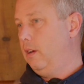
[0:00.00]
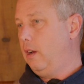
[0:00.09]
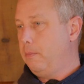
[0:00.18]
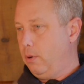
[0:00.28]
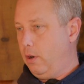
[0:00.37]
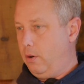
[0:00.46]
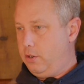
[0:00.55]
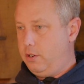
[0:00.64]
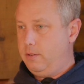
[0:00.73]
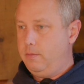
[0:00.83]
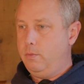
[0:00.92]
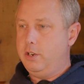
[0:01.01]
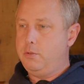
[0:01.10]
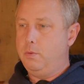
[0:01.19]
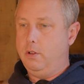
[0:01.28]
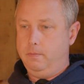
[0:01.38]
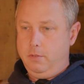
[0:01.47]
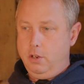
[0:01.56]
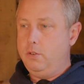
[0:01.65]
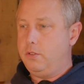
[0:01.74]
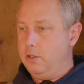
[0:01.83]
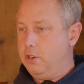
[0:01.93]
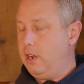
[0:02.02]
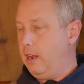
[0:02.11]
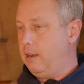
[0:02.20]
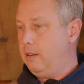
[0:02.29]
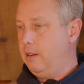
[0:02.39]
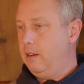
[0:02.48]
approach, which will use the gene,